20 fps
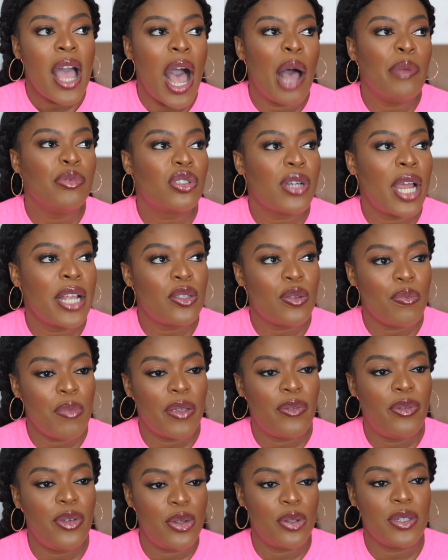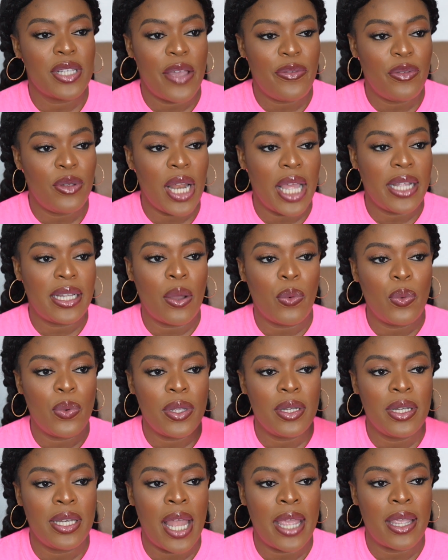I'm trying to make videos. I feel like that,
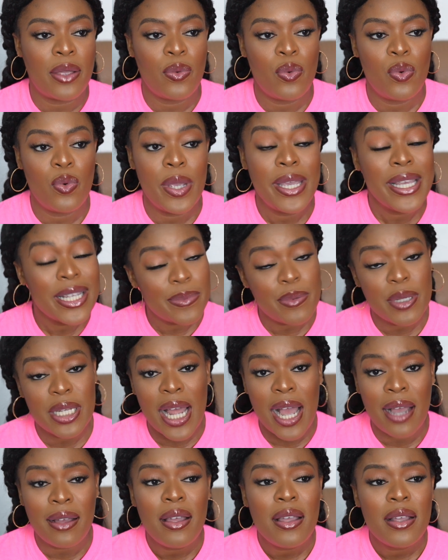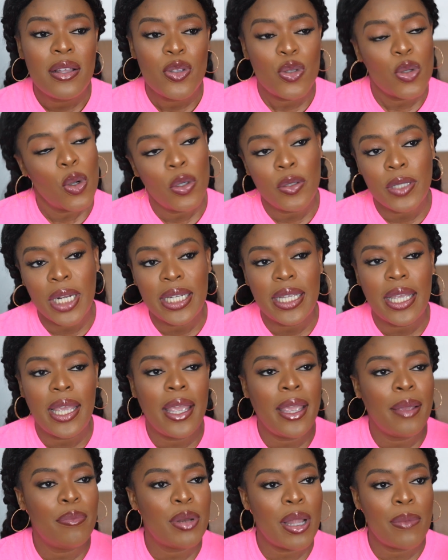like, will hit me that
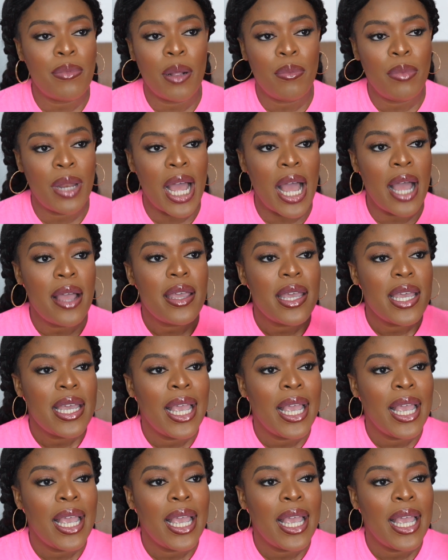200K, blah, blah, blah.